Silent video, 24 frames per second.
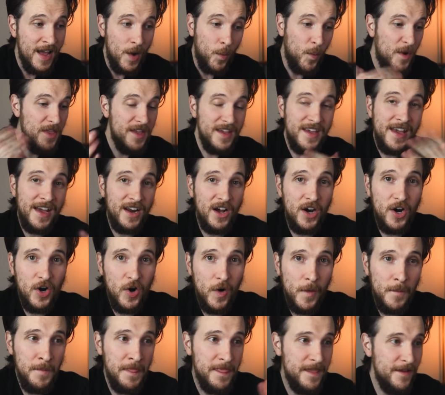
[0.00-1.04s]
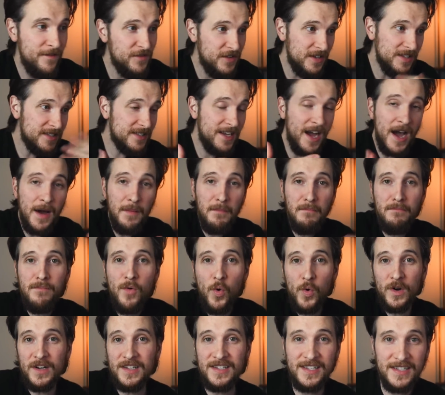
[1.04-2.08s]
when you get home, you've just got
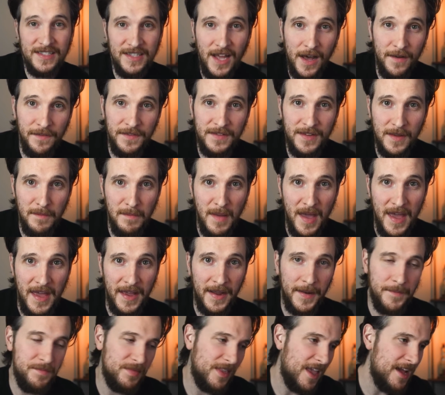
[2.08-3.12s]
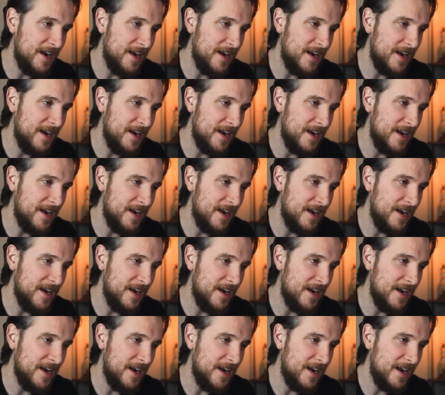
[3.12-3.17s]
more stuff to make.